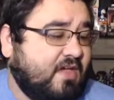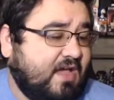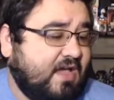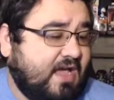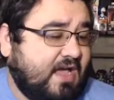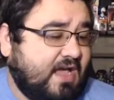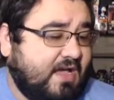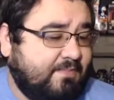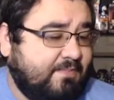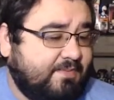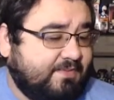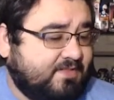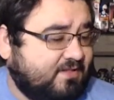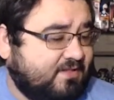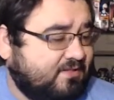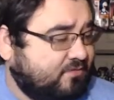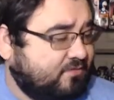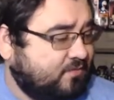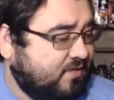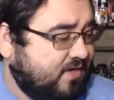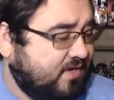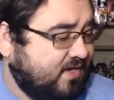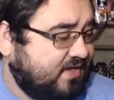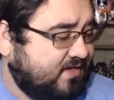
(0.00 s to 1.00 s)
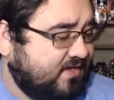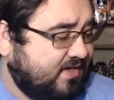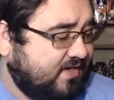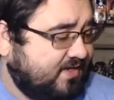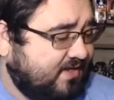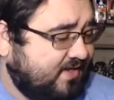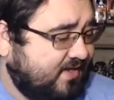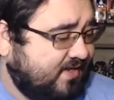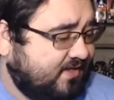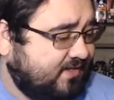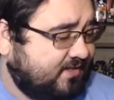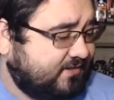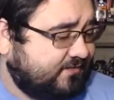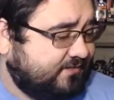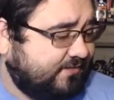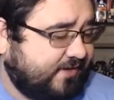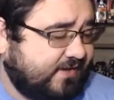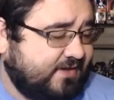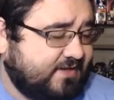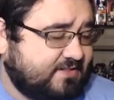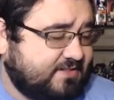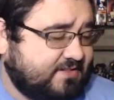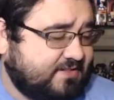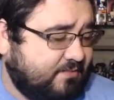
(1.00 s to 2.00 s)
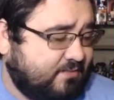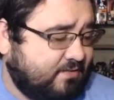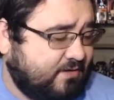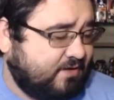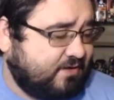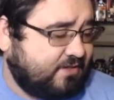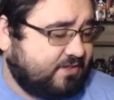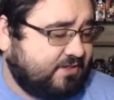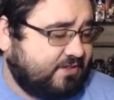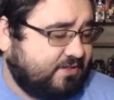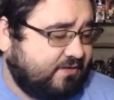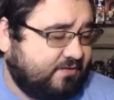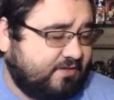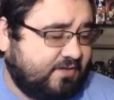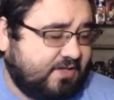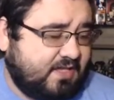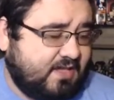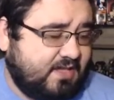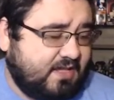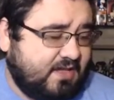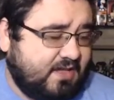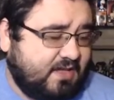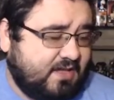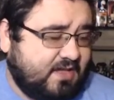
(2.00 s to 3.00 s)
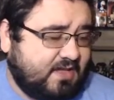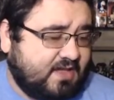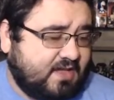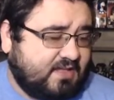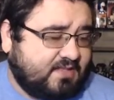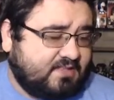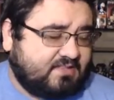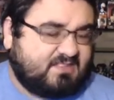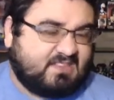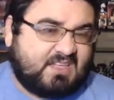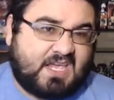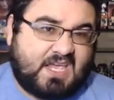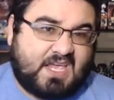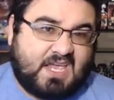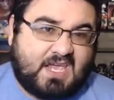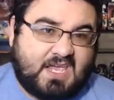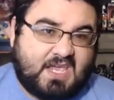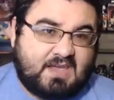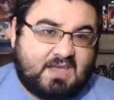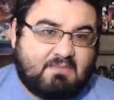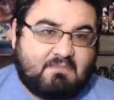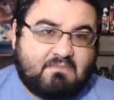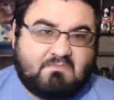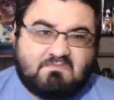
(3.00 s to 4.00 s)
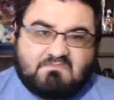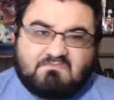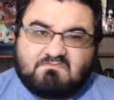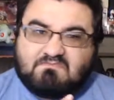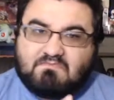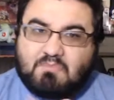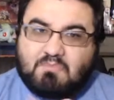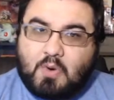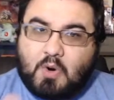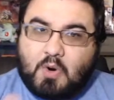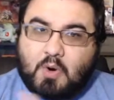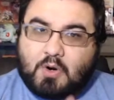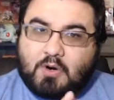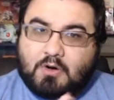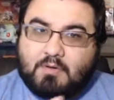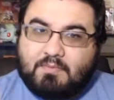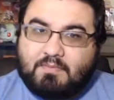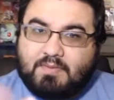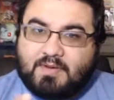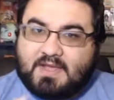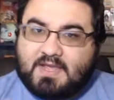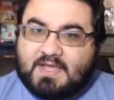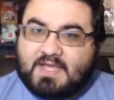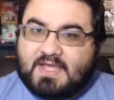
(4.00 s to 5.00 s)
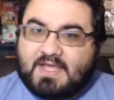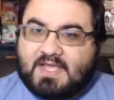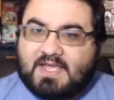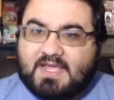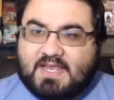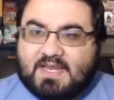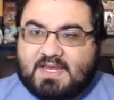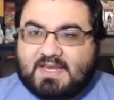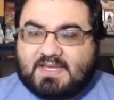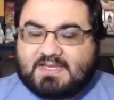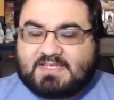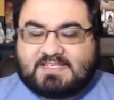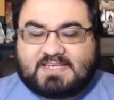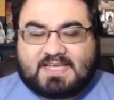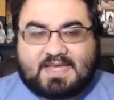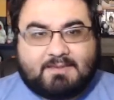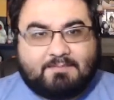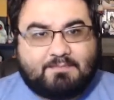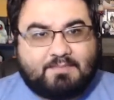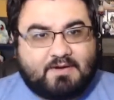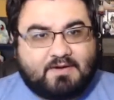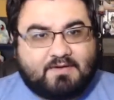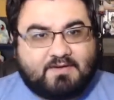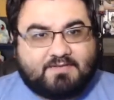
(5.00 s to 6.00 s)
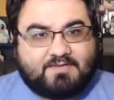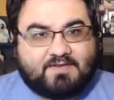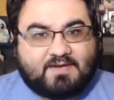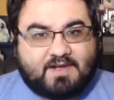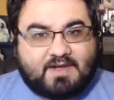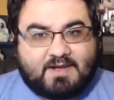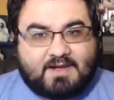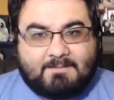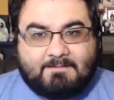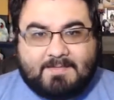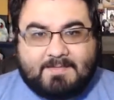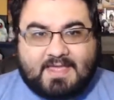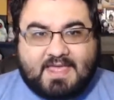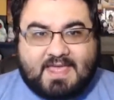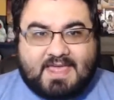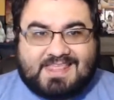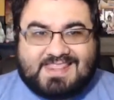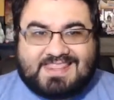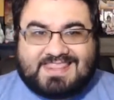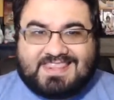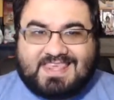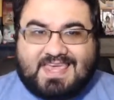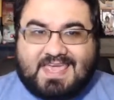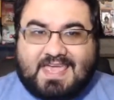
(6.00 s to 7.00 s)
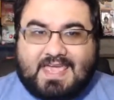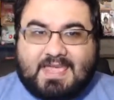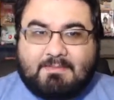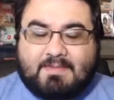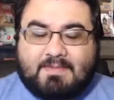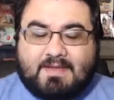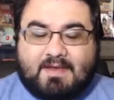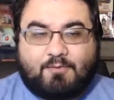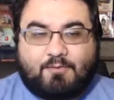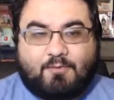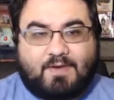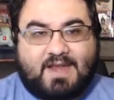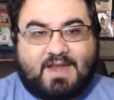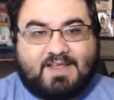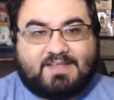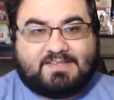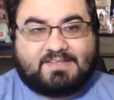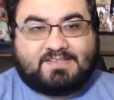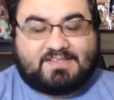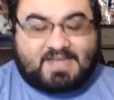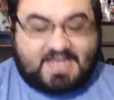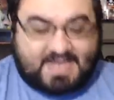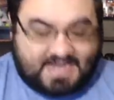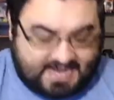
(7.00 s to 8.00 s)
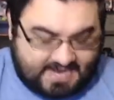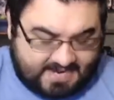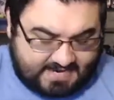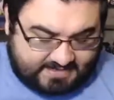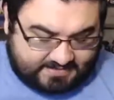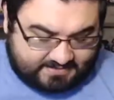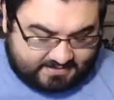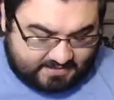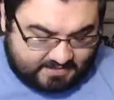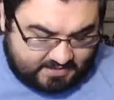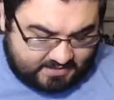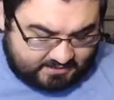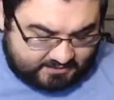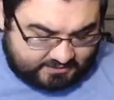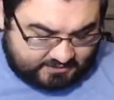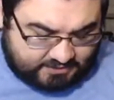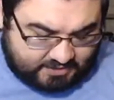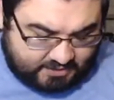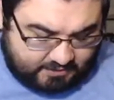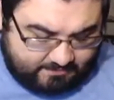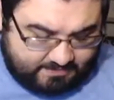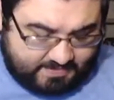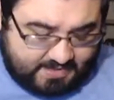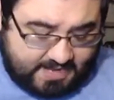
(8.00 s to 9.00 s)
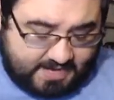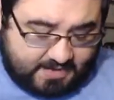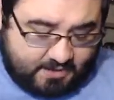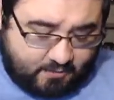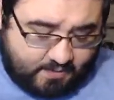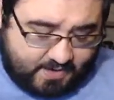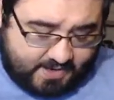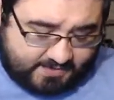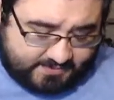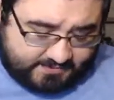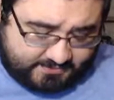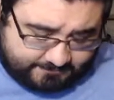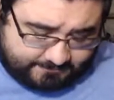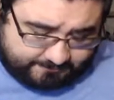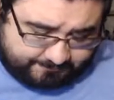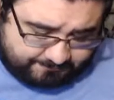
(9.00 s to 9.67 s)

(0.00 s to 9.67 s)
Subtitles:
But this one is very similar to the same morbid type of theme Erased had. So, anyways,